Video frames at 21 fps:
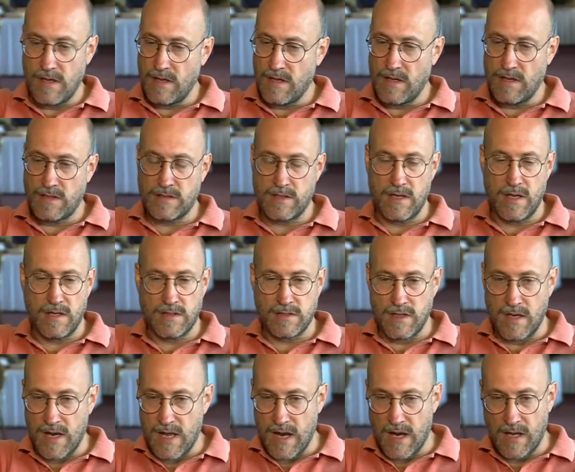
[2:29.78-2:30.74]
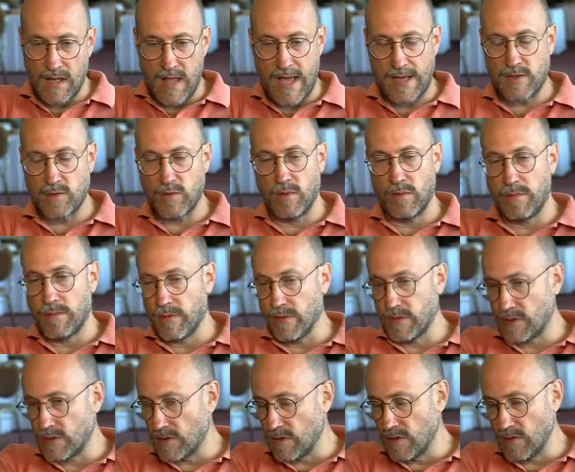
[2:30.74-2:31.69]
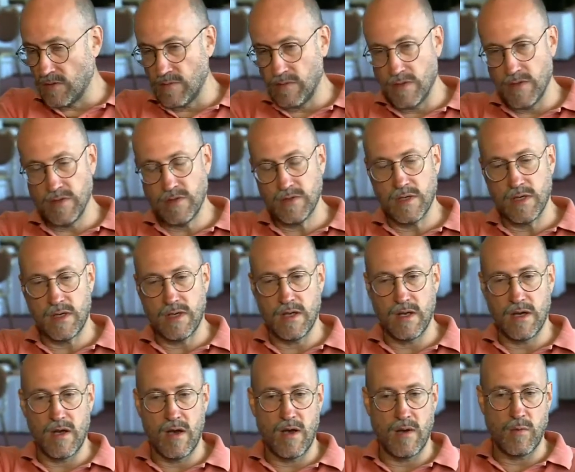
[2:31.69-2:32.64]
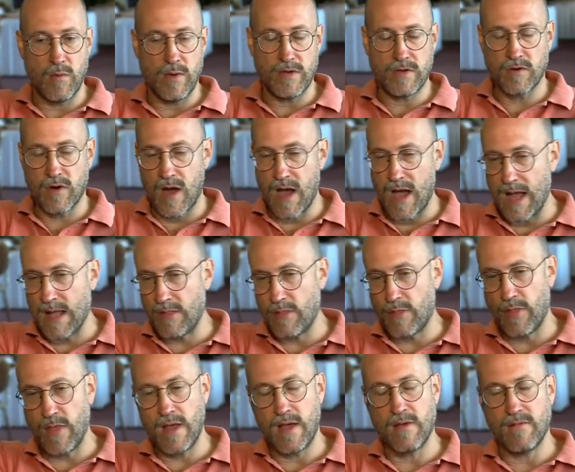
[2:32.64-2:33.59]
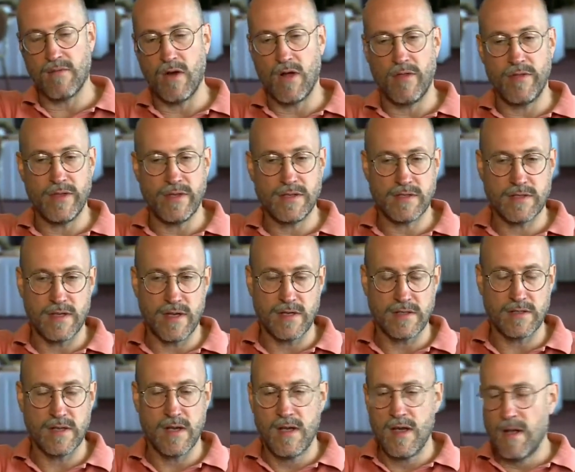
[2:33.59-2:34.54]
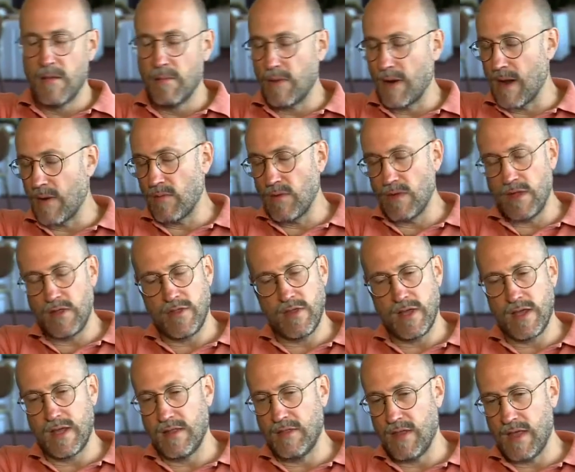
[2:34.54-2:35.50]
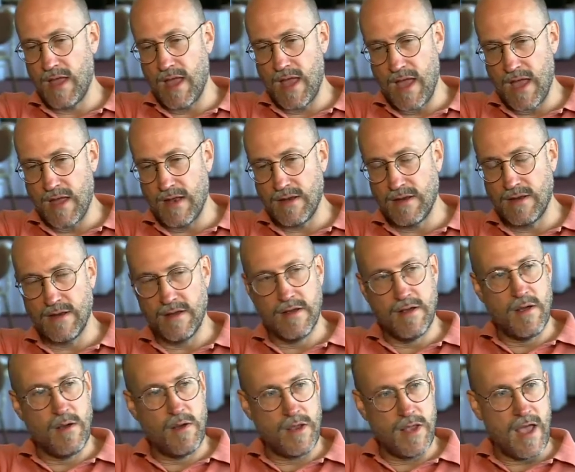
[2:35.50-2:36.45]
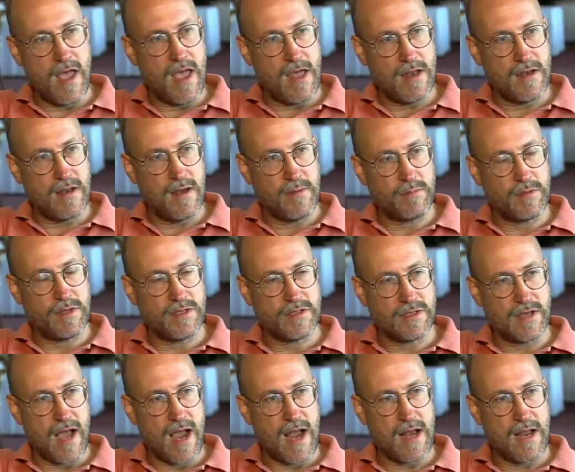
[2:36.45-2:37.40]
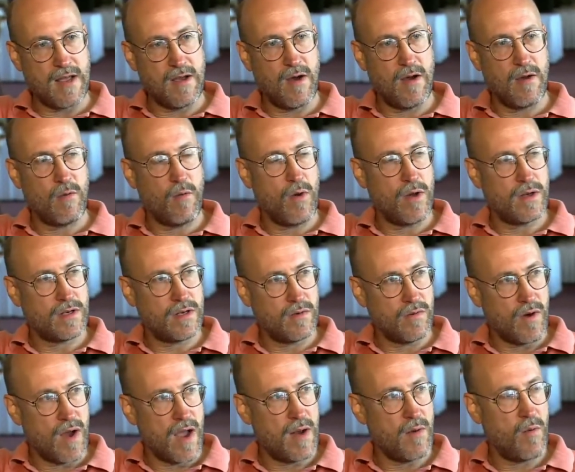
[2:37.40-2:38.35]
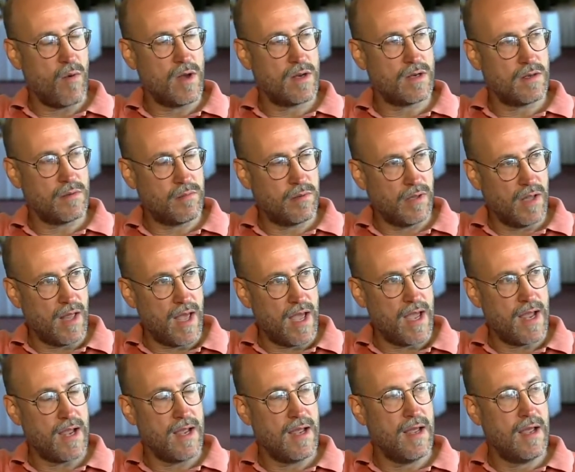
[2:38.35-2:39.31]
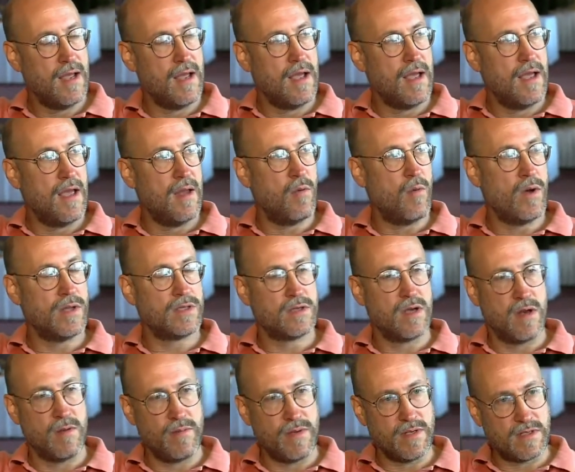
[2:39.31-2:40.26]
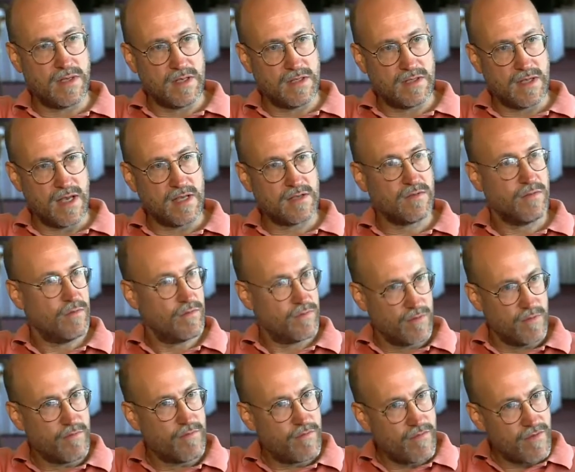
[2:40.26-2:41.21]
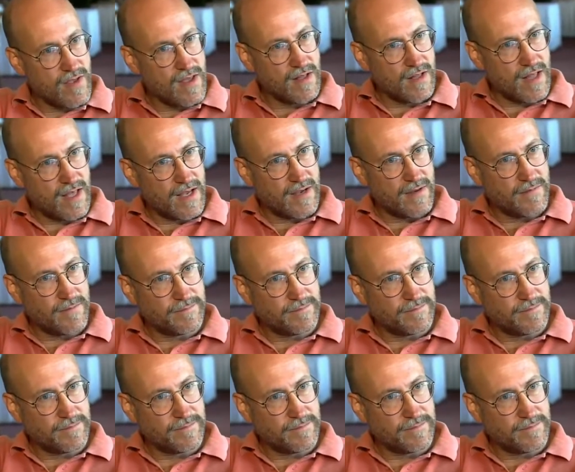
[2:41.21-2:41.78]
it's an intellectual pursuit, music, you know, and we try and think of all these things. But I really think in the end, you end up deciding on what to write, what to play, and what's going to be successful from feeling,